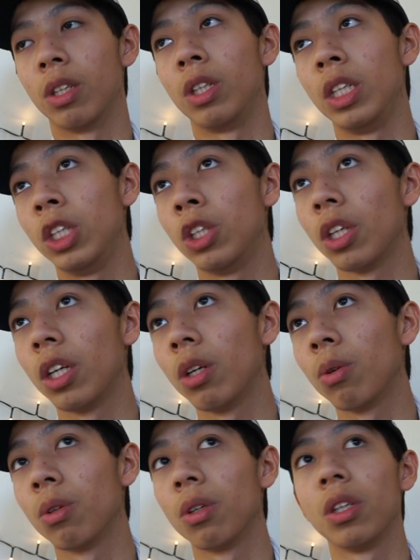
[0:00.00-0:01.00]
teacher
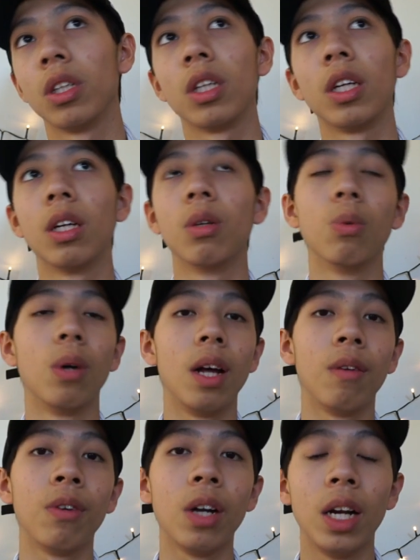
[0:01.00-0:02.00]
or tell
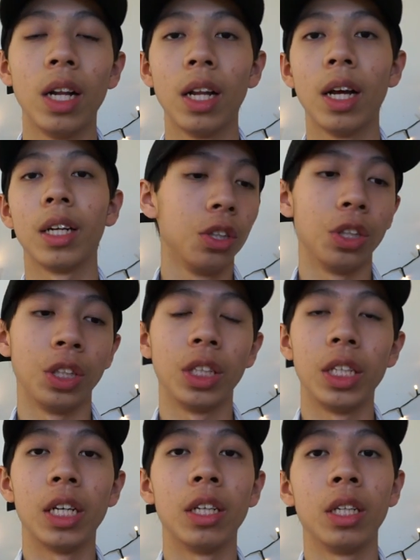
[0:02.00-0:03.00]
whatever I like, just
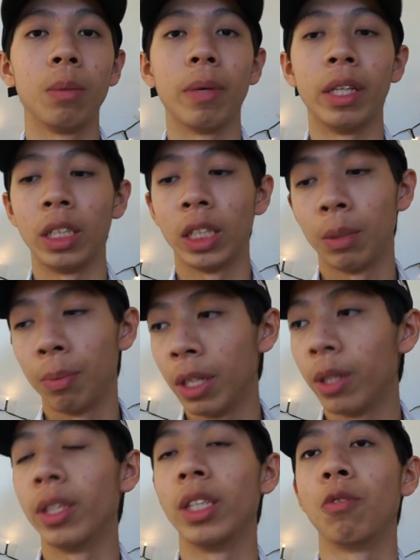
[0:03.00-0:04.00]
telling my
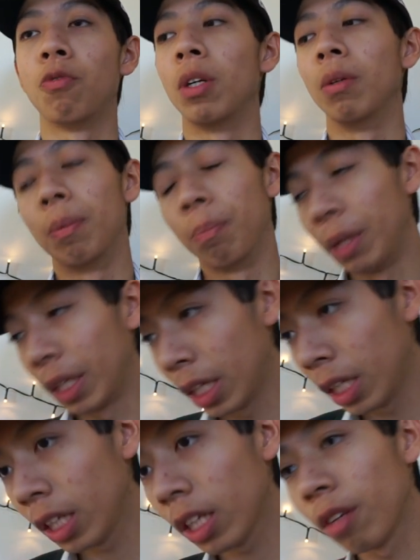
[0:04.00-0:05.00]
experience from the
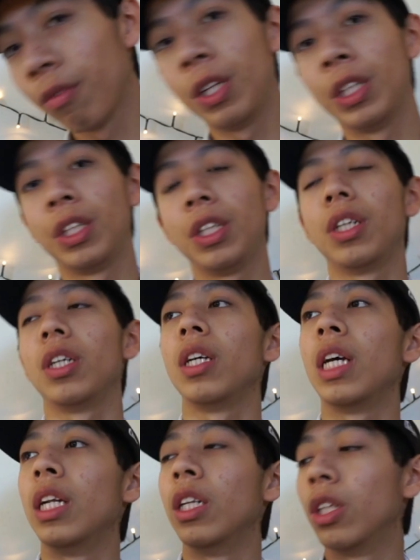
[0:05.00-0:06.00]
beginning of this year
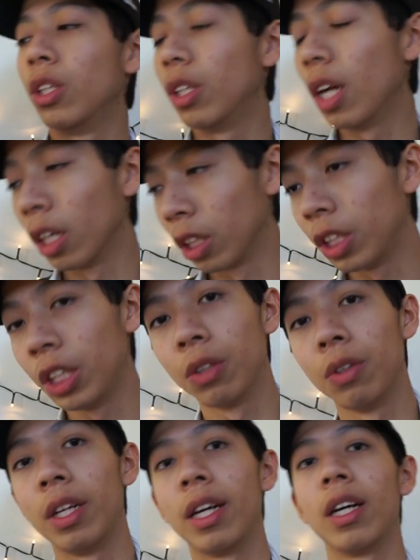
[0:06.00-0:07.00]
and until
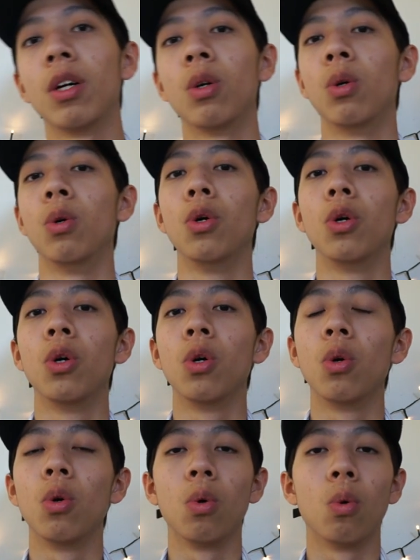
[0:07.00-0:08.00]
now,
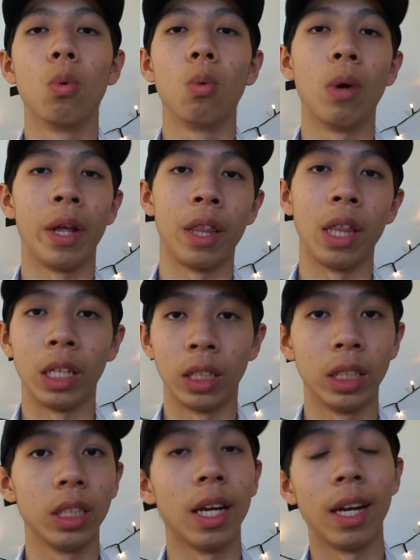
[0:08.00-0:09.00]
what things
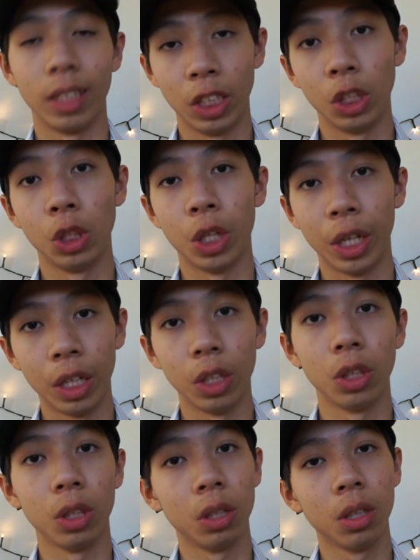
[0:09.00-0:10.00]
has
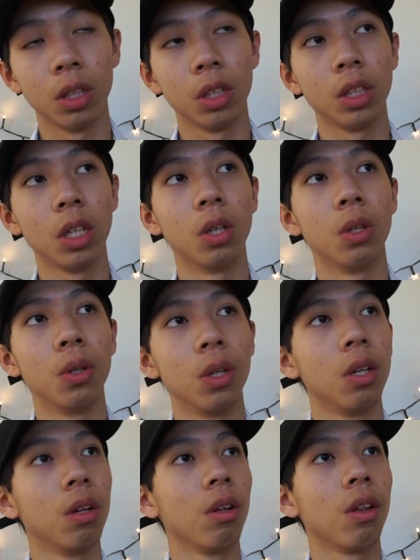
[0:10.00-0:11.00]
changed. So
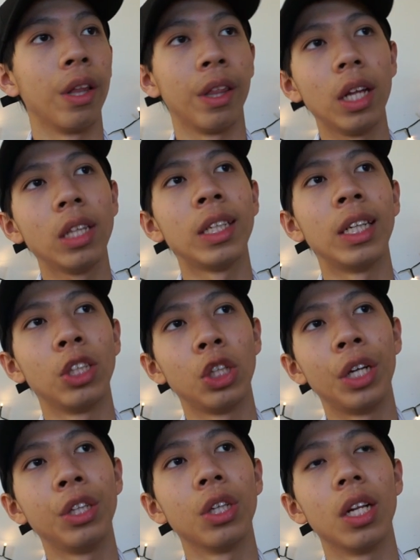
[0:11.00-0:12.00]
the things has
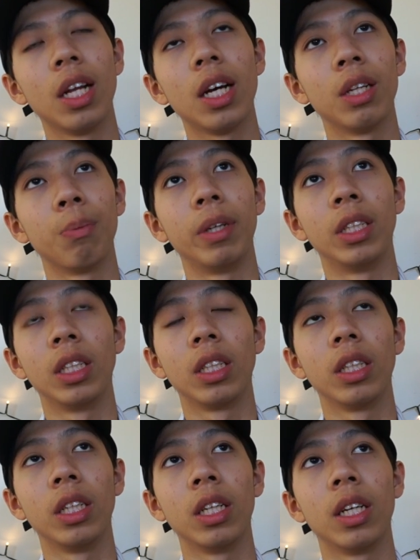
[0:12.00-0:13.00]
changed a lot.
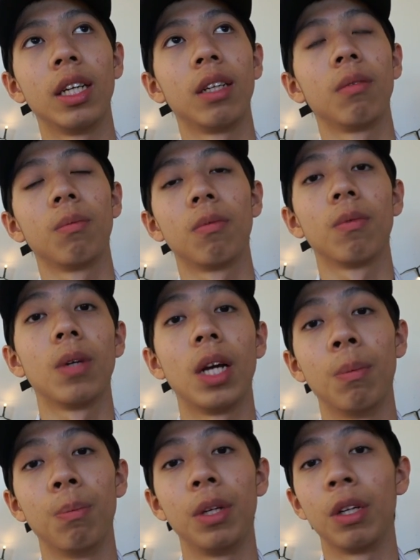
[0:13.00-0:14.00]
Basically, like
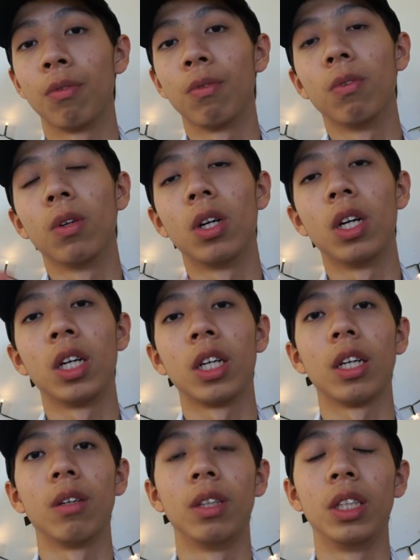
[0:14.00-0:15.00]
I'm being
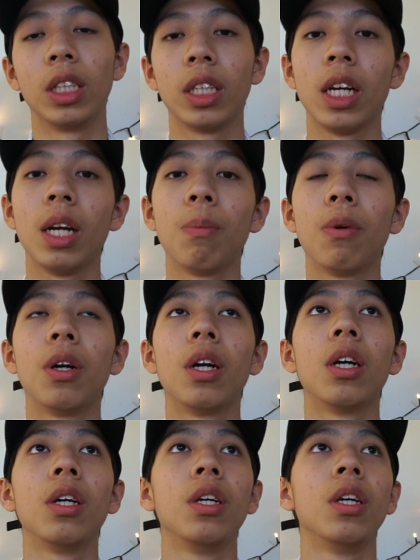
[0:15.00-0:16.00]
vlogged on this
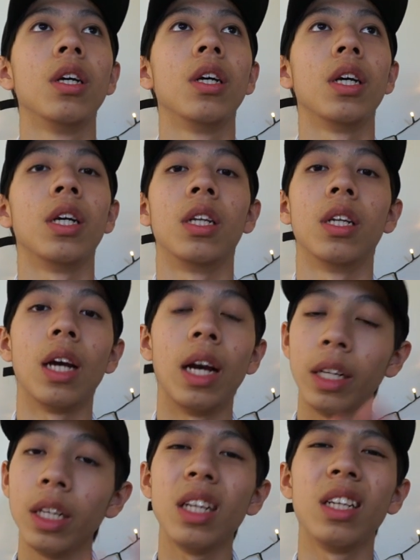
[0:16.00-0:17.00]
camera, and I
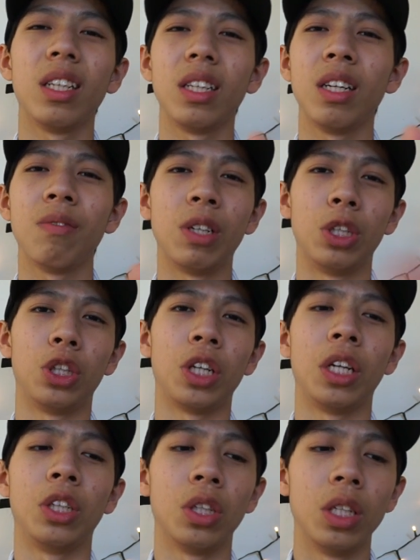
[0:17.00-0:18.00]
didn't even
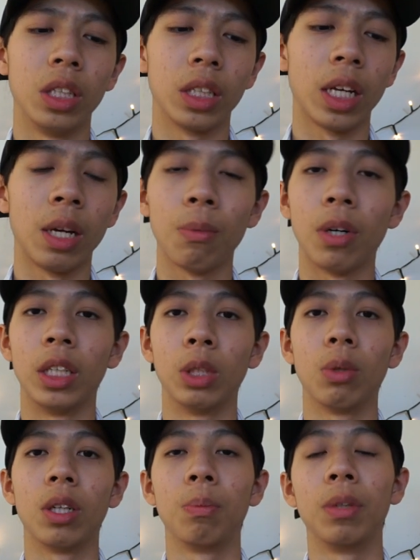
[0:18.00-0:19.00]
change this camera as
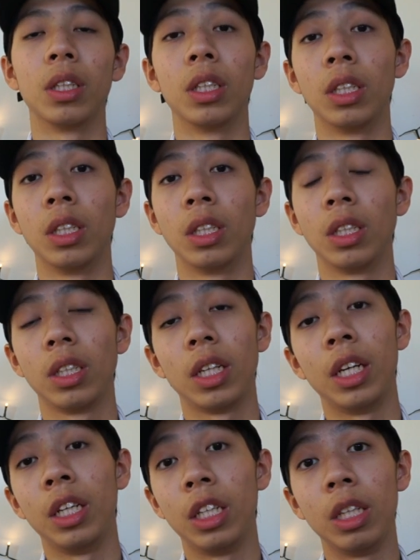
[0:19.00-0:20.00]
well because it's
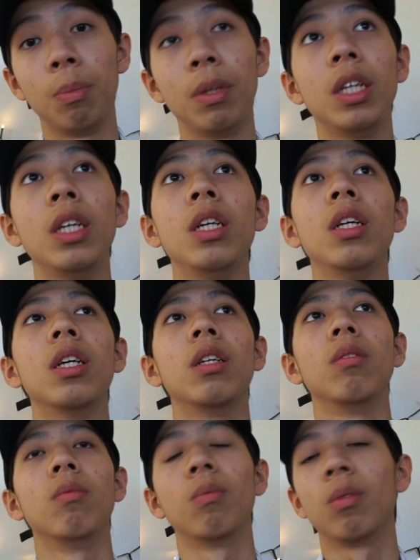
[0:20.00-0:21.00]
1080p
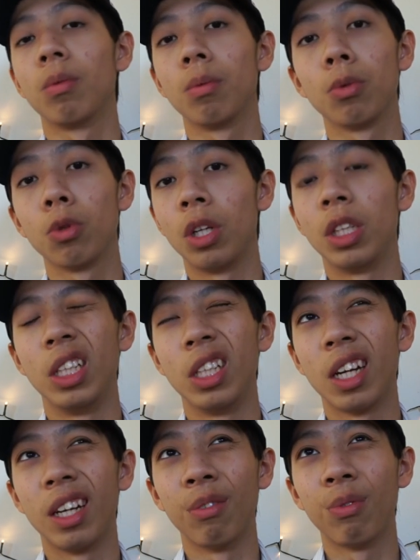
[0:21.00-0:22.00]
and
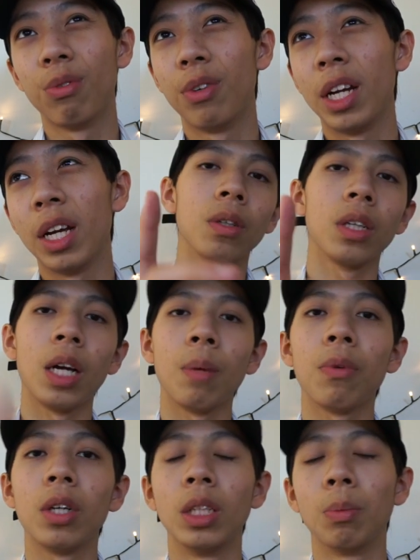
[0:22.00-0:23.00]
29 frame.
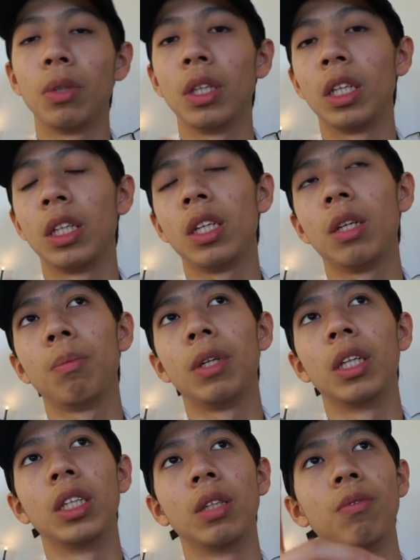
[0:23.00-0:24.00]
Camera is pretty good
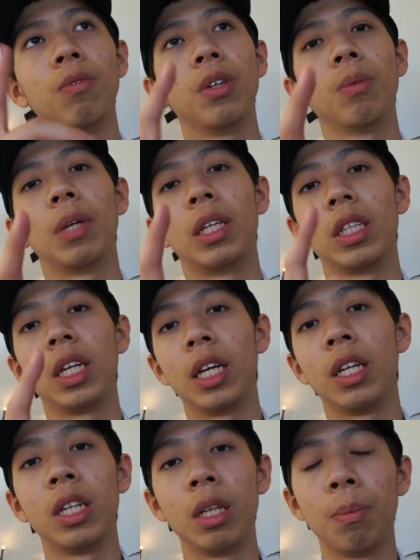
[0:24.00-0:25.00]
because film at
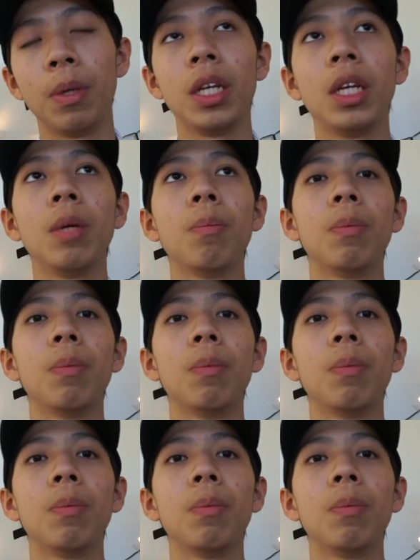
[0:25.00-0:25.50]
1080p,